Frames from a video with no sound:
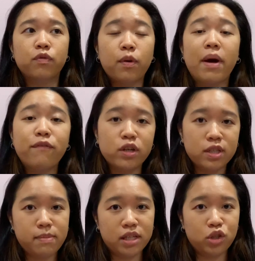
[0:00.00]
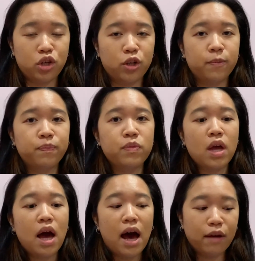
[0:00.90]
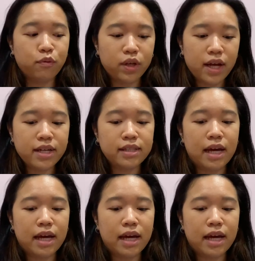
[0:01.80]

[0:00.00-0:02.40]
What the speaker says: For my first semester, I've realized